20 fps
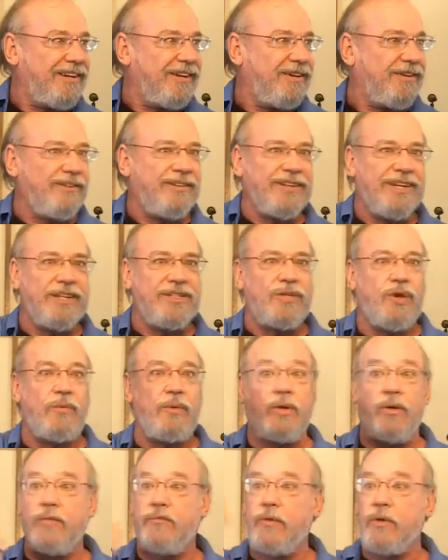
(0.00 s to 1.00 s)
you know?
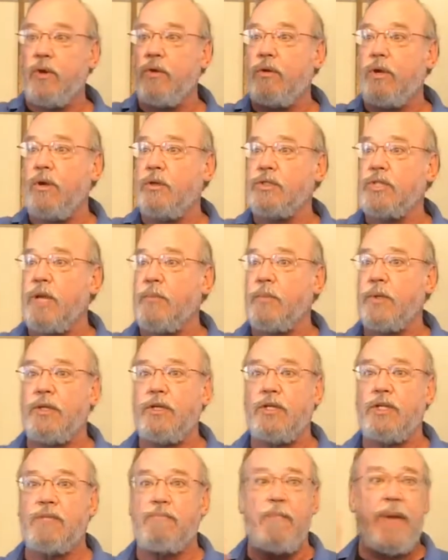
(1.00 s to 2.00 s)
So if you don't know
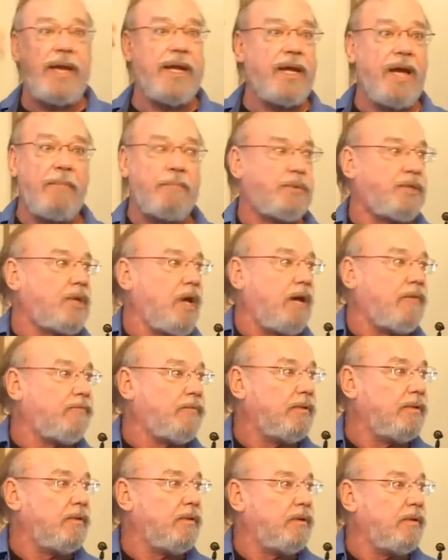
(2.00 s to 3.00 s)
something, you just make up
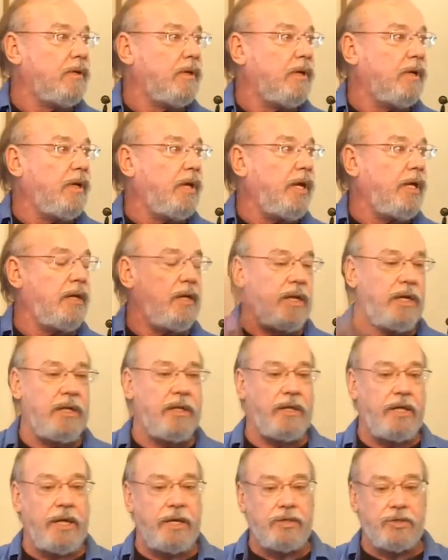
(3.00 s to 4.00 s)
stuff.
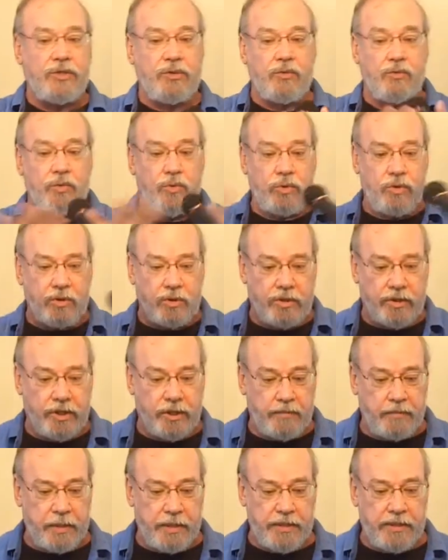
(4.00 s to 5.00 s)
And that's the rule
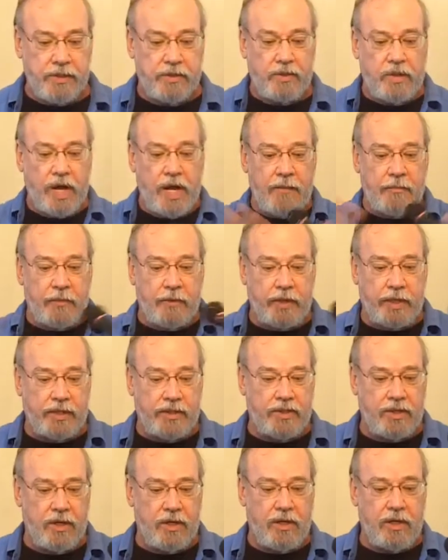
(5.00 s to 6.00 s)
that business
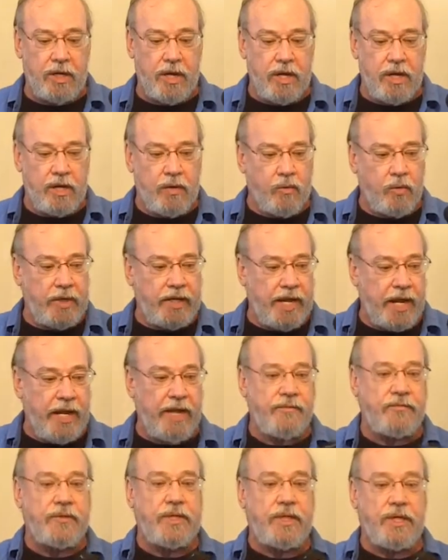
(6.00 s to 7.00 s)
operates on. We
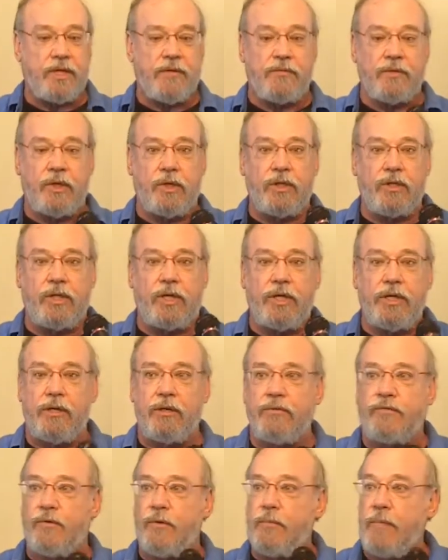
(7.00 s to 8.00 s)
have to give good,
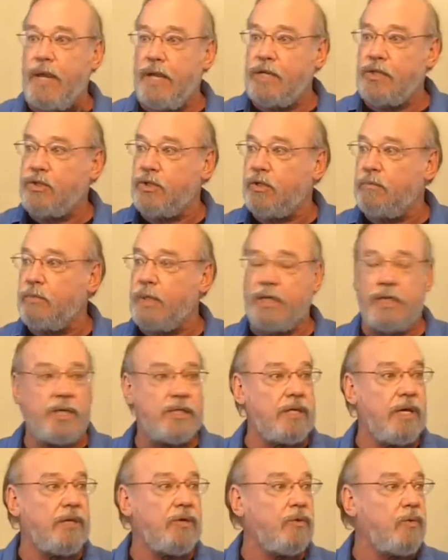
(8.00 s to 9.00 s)
clear information
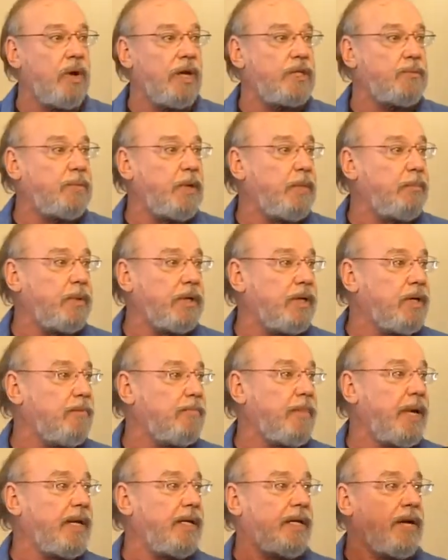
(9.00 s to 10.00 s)
because otherwise people are
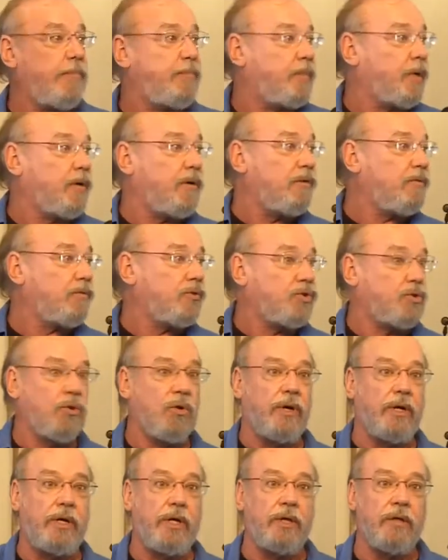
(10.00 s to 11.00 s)
going to make up their own
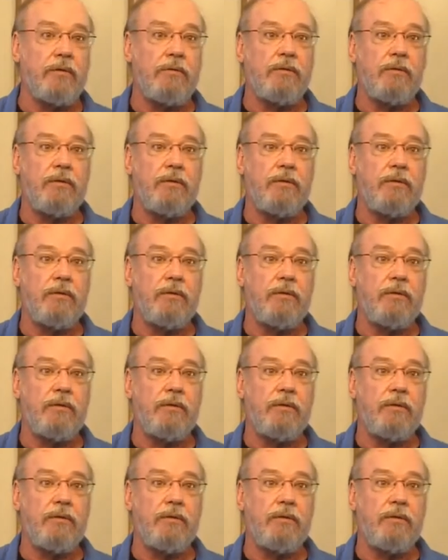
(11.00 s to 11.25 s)
story